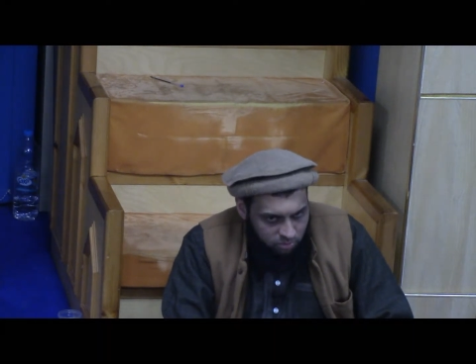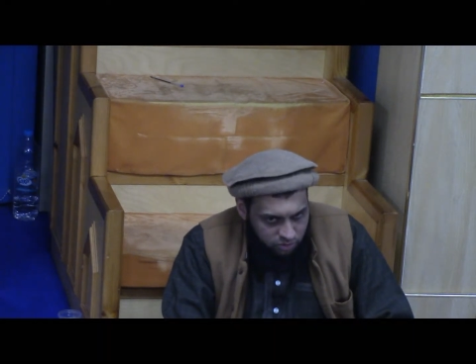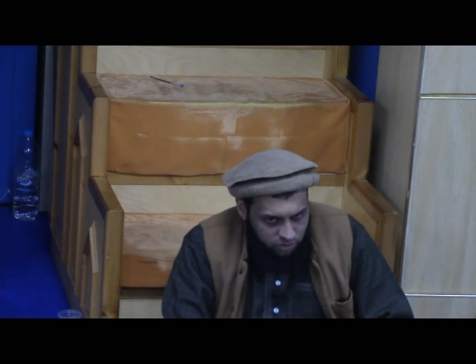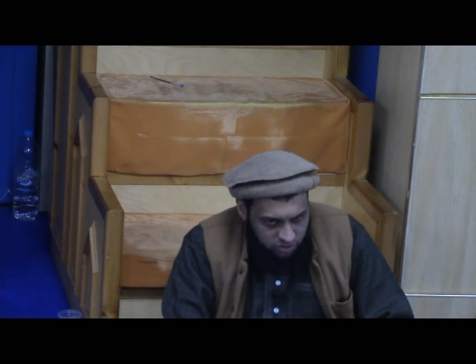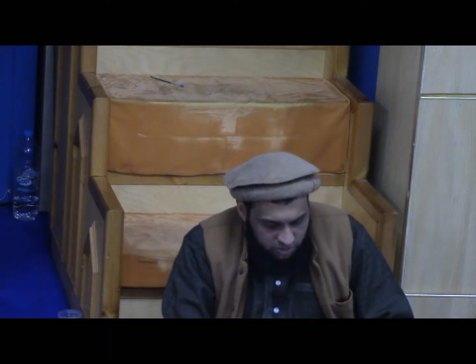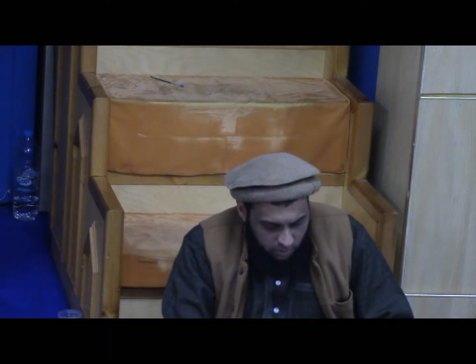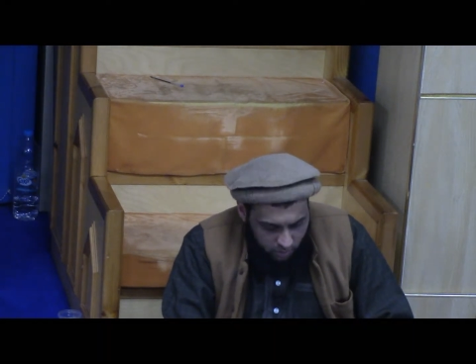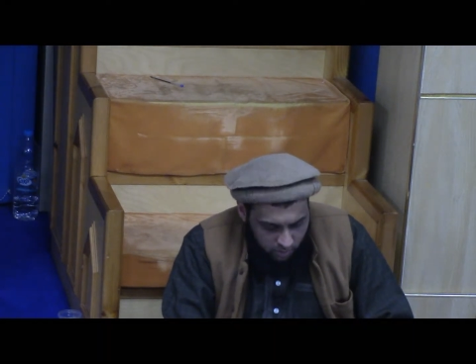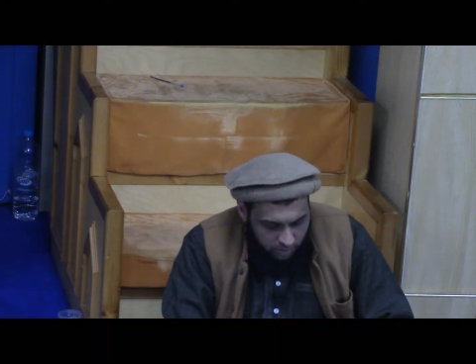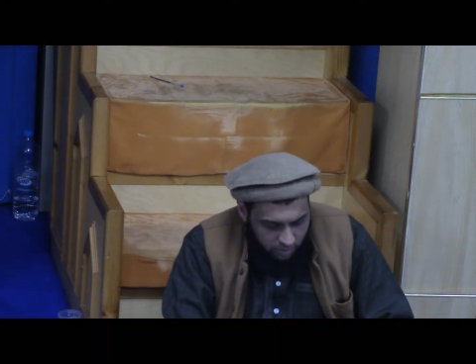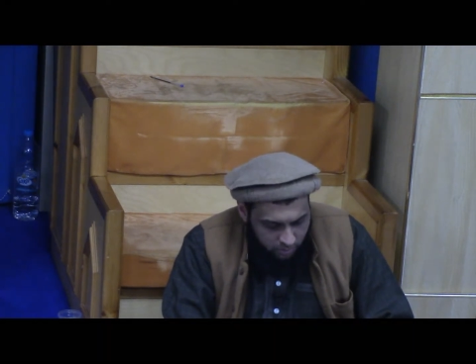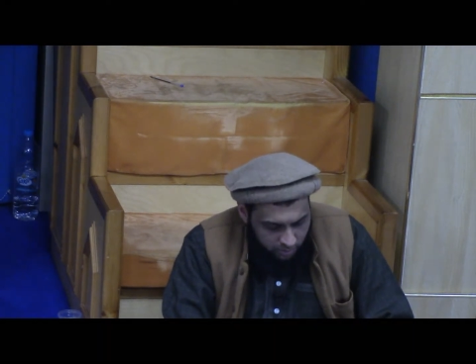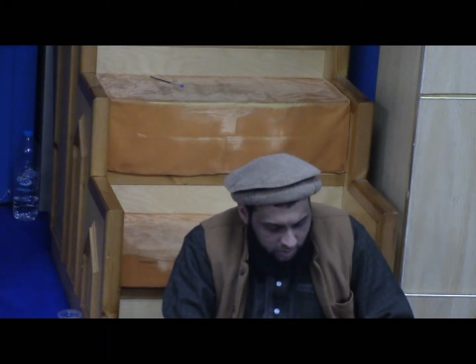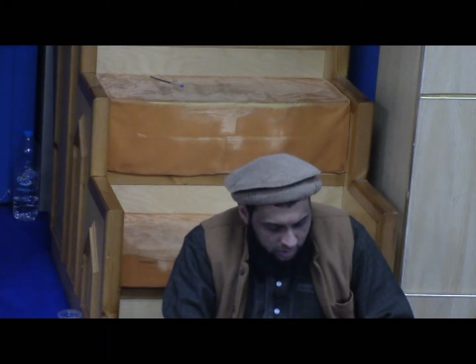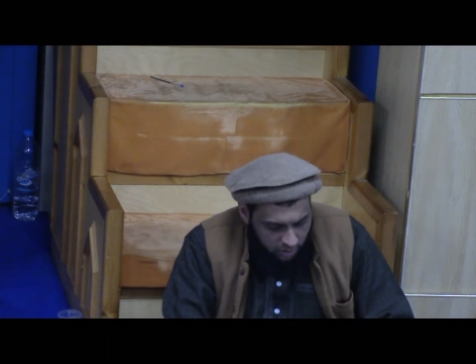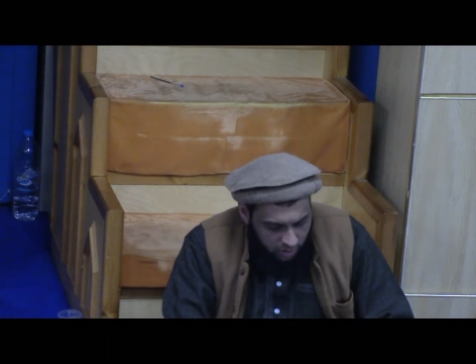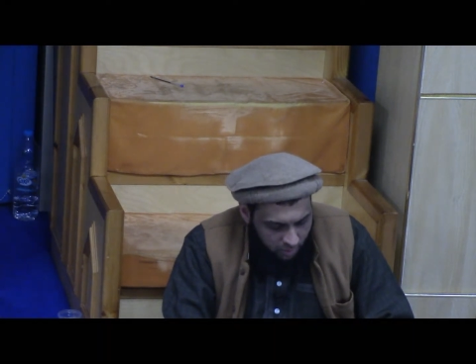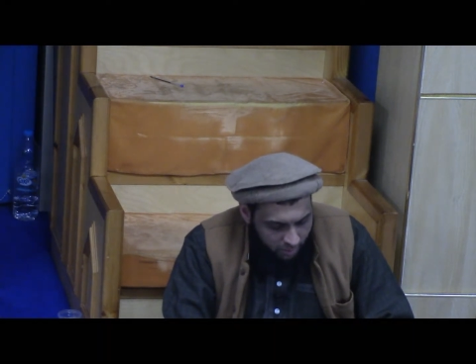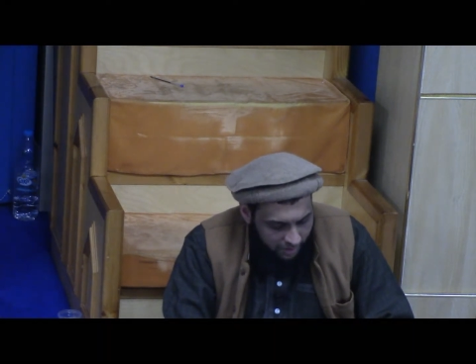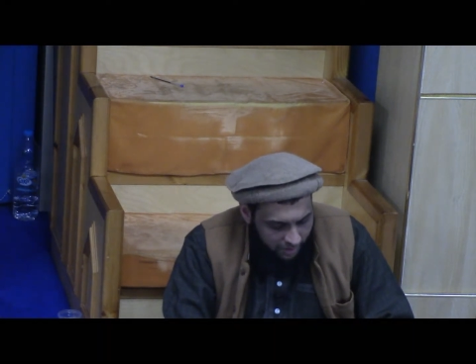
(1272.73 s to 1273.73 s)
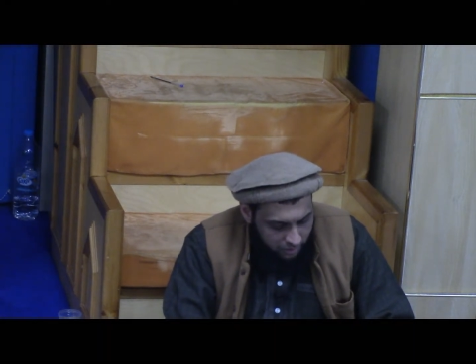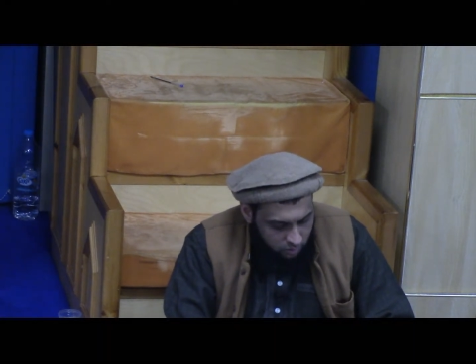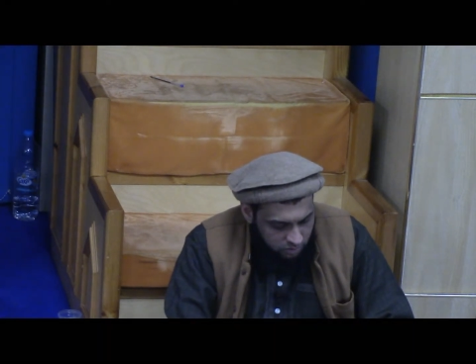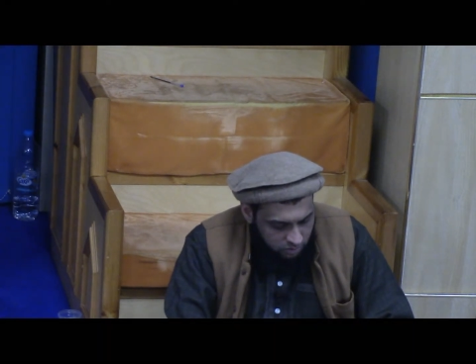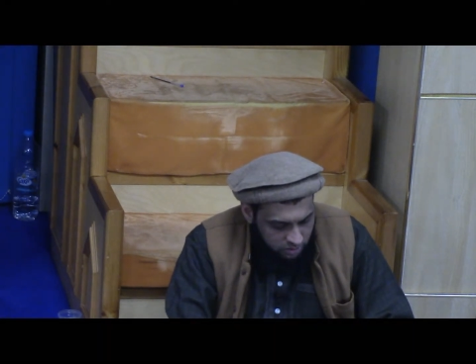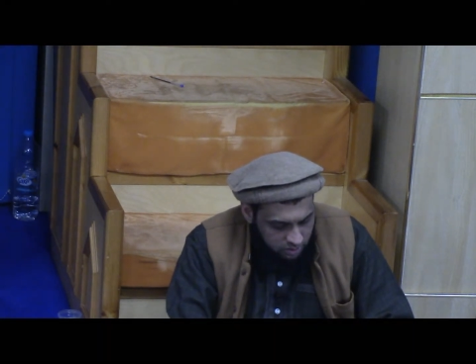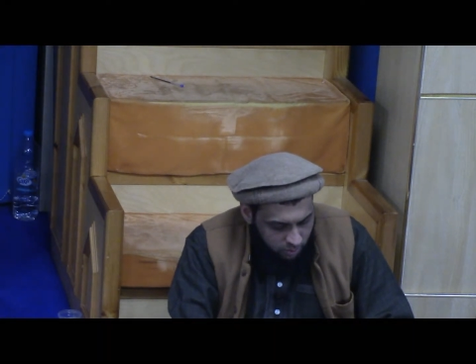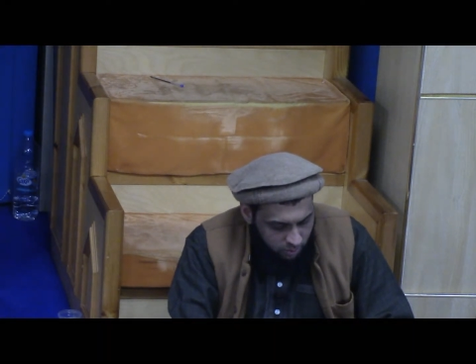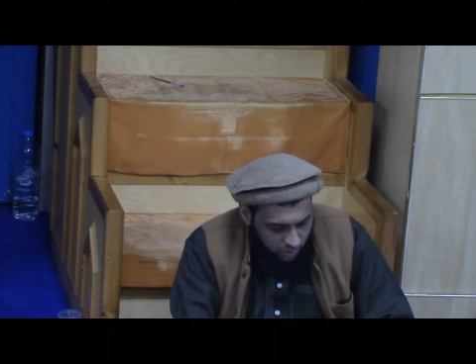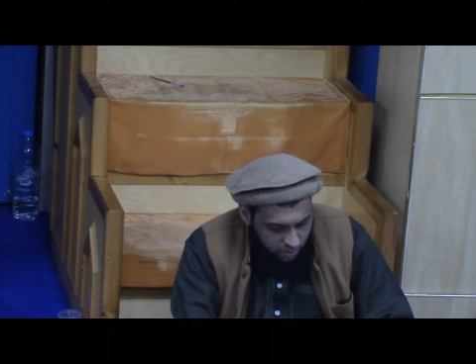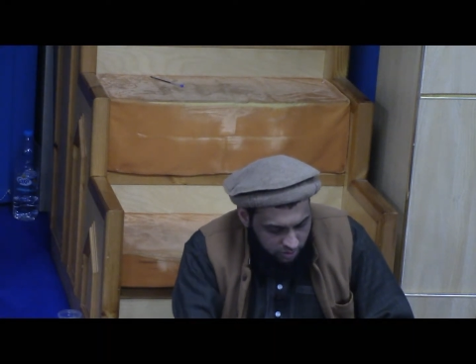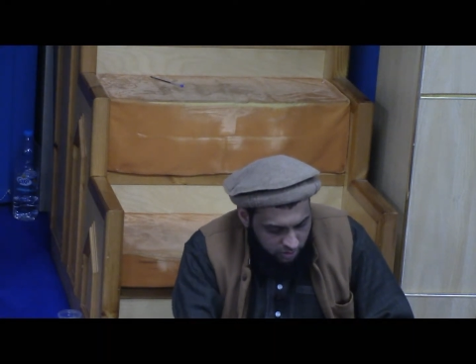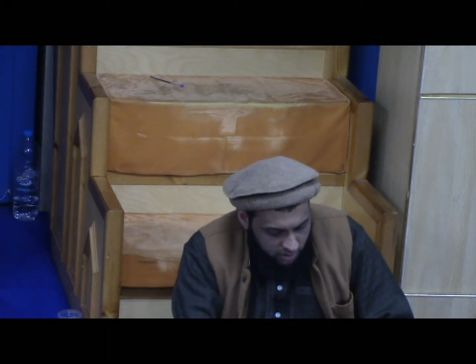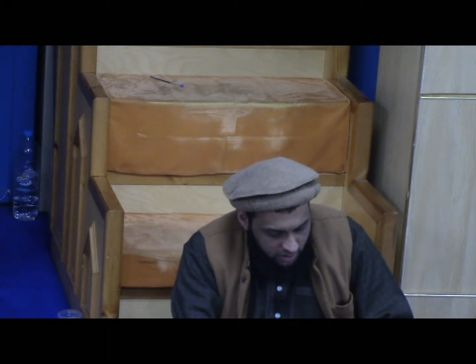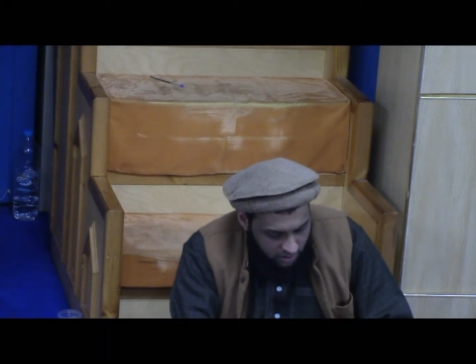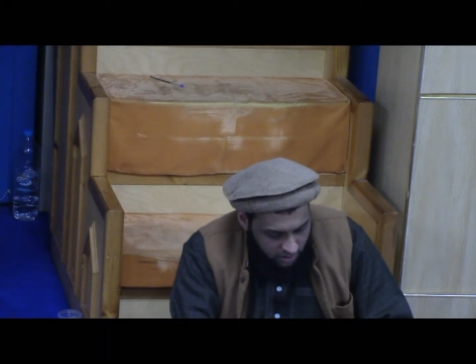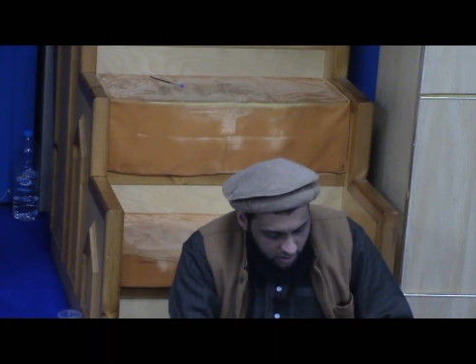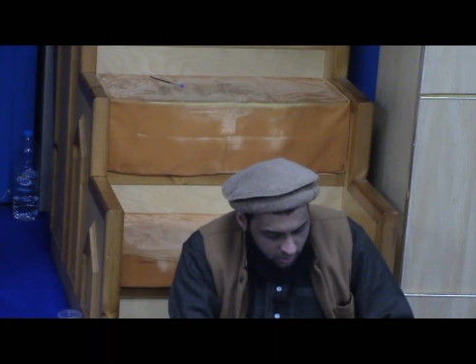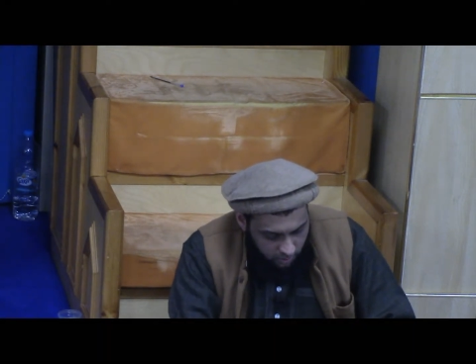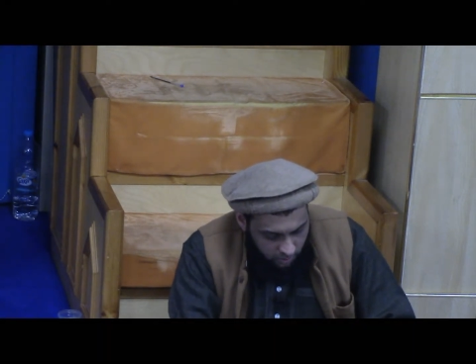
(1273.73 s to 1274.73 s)
So inshallah we'll come back to this point,
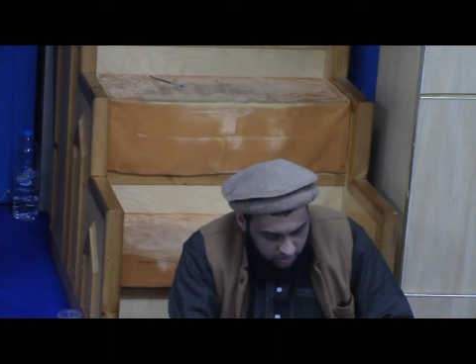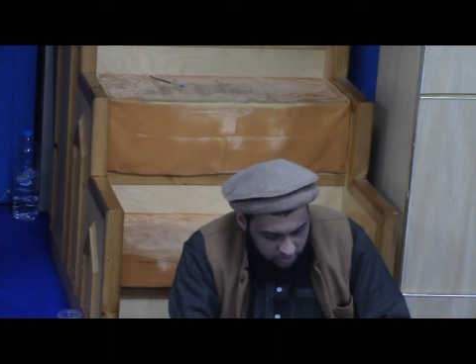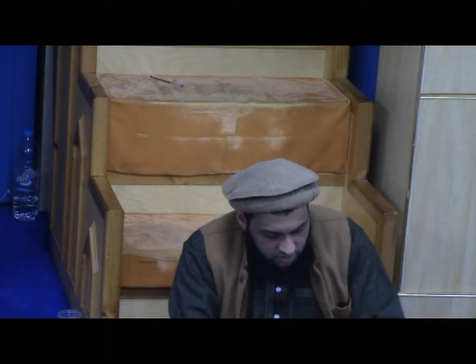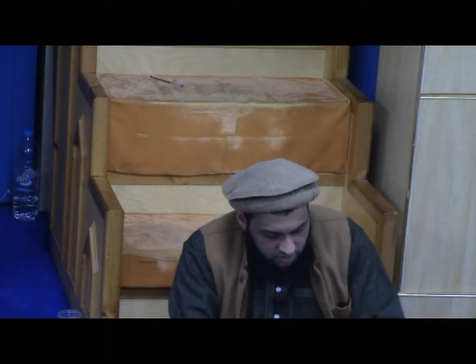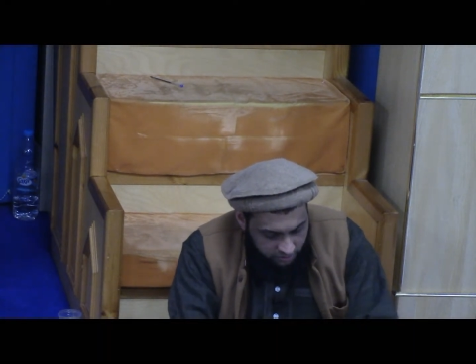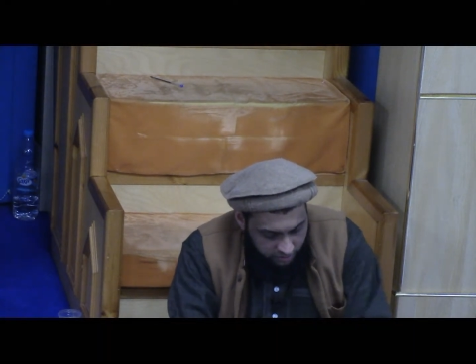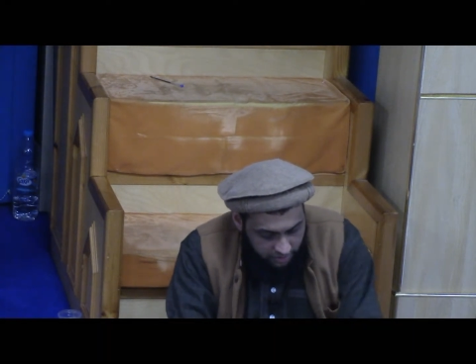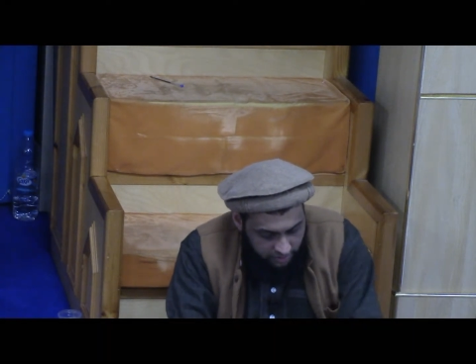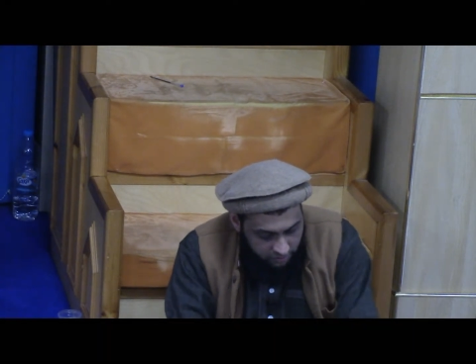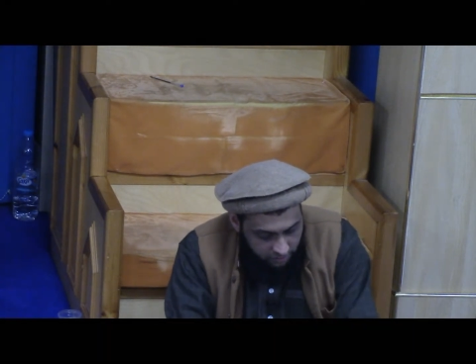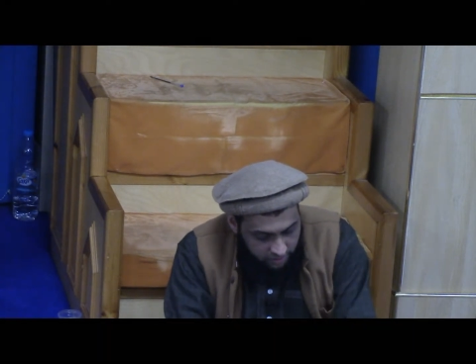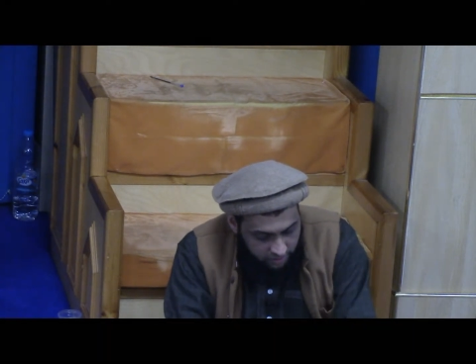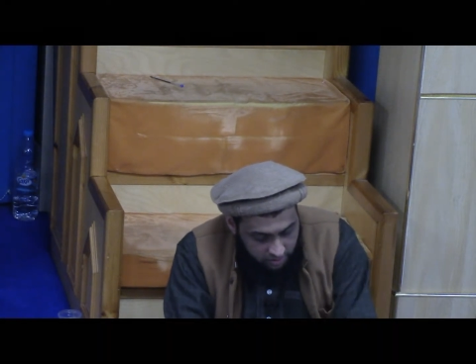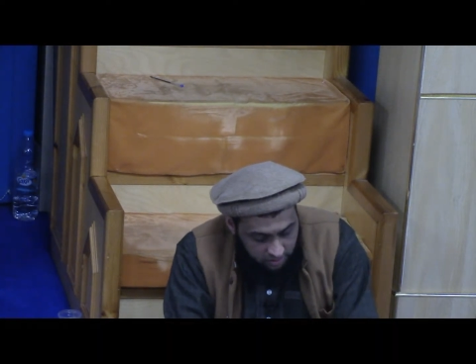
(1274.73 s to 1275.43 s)
which is a very,